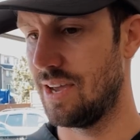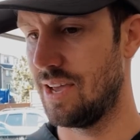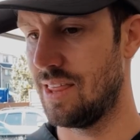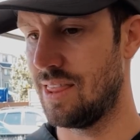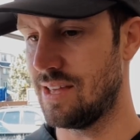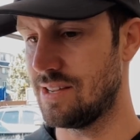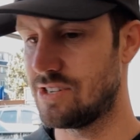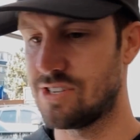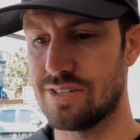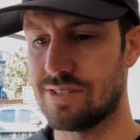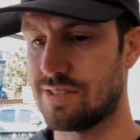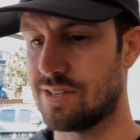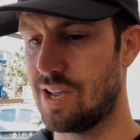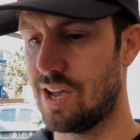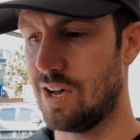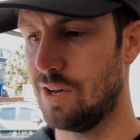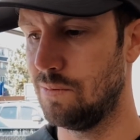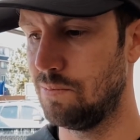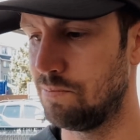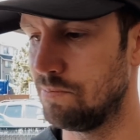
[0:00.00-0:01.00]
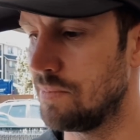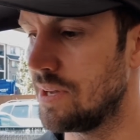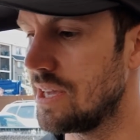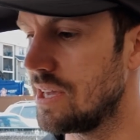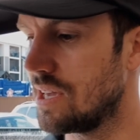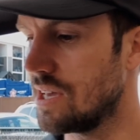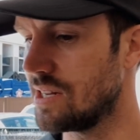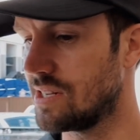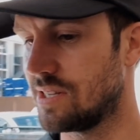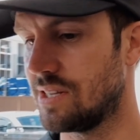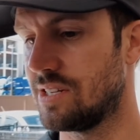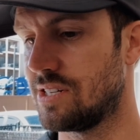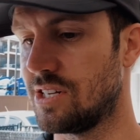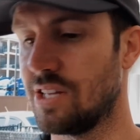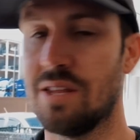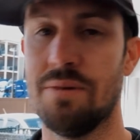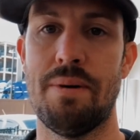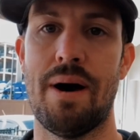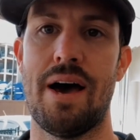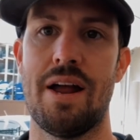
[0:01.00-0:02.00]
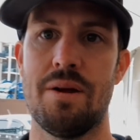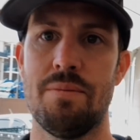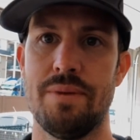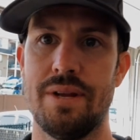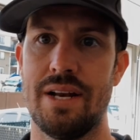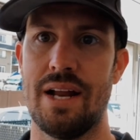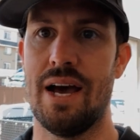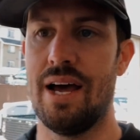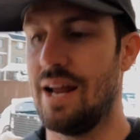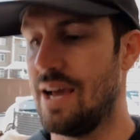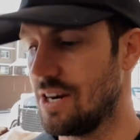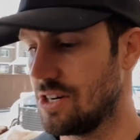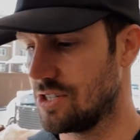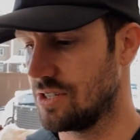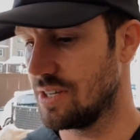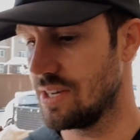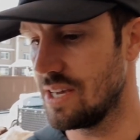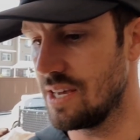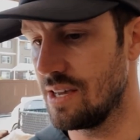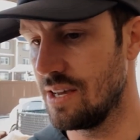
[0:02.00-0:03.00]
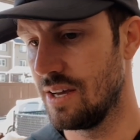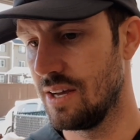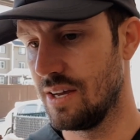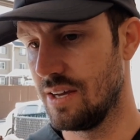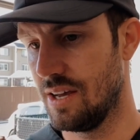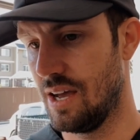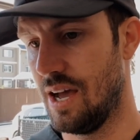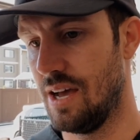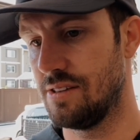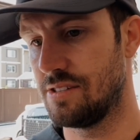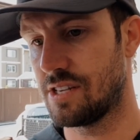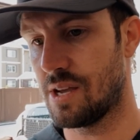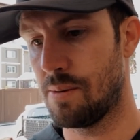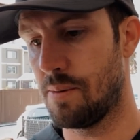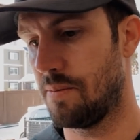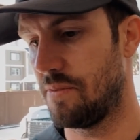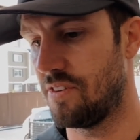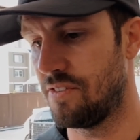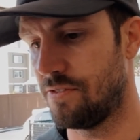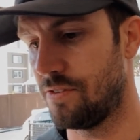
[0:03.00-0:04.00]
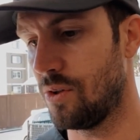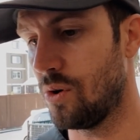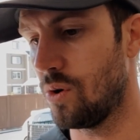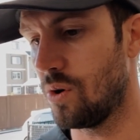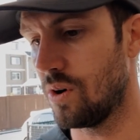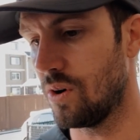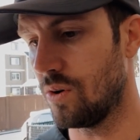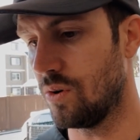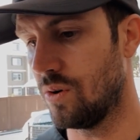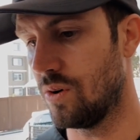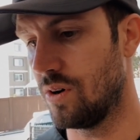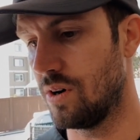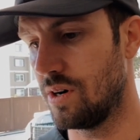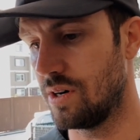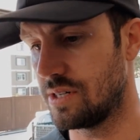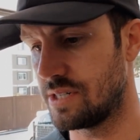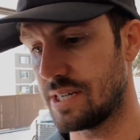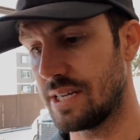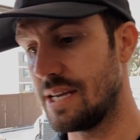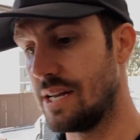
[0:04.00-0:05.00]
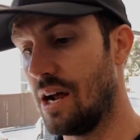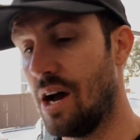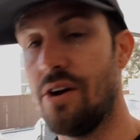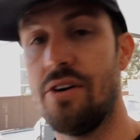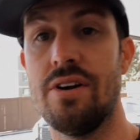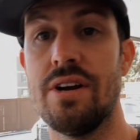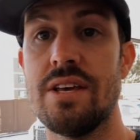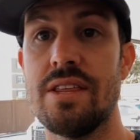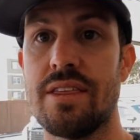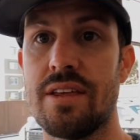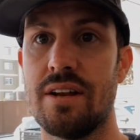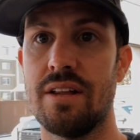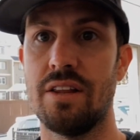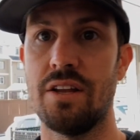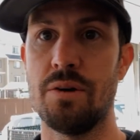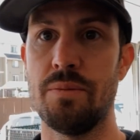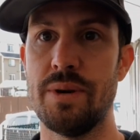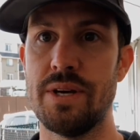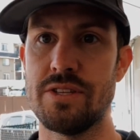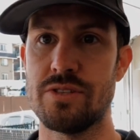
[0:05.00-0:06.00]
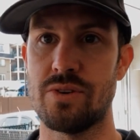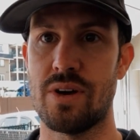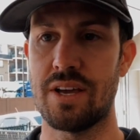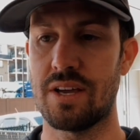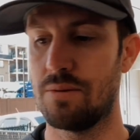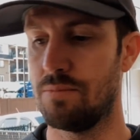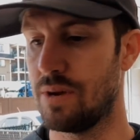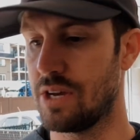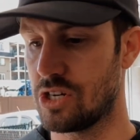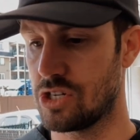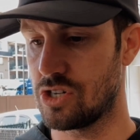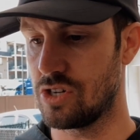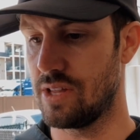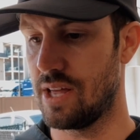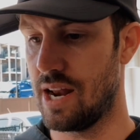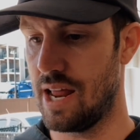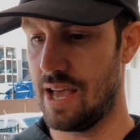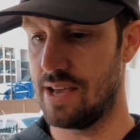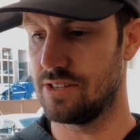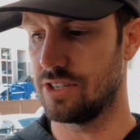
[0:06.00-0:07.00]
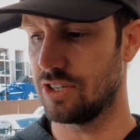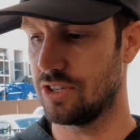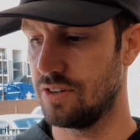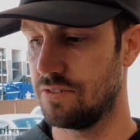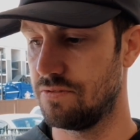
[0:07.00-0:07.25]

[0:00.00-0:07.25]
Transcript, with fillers: That's just to help me get to the bottom and not actually uh, scuff up the floor or to get underneath it a little bit so I can make sure that it has a good